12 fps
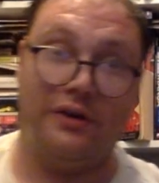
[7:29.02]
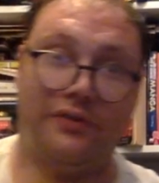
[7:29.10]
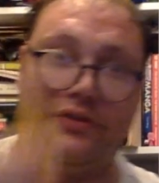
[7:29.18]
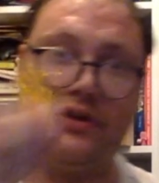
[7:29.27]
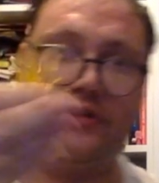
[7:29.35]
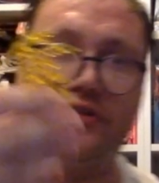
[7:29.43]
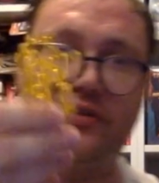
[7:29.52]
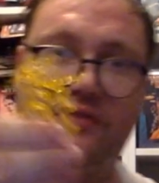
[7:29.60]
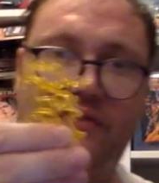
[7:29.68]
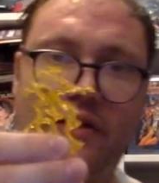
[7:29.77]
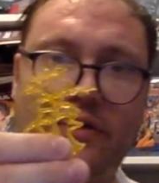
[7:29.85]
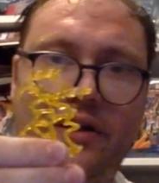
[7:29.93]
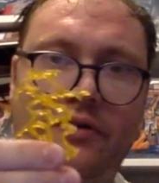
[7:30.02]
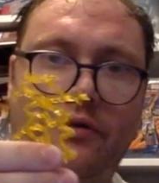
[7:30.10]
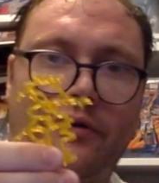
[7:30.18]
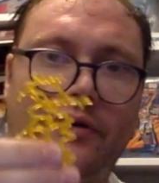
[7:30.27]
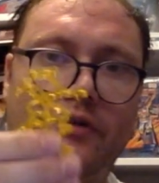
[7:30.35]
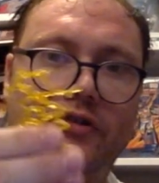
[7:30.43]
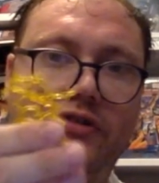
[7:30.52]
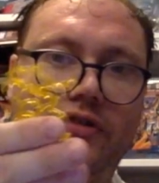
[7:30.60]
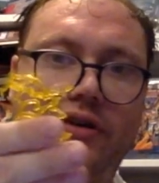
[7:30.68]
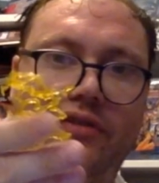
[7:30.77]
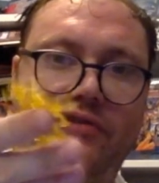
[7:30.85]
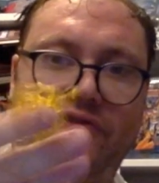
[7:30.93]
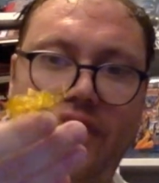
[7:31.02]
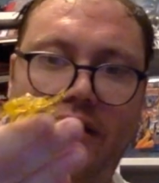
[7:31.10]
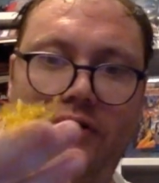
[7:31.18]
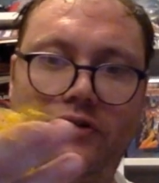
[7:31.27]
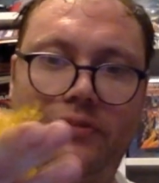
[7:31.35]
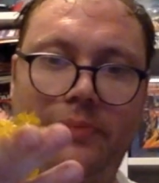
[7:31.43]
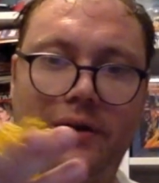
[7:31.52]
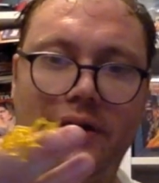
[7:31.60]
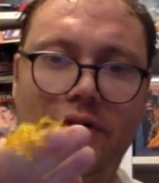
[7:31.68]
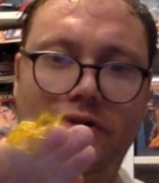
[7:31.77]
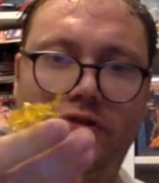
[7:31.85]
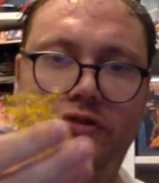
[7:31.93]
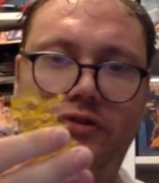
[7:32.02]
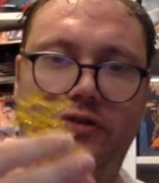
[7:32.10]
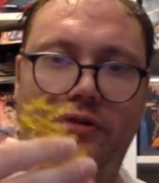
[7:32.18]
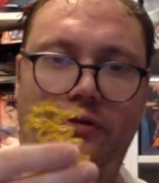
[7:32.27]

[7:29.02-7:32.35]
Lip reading: this very nice effects piece,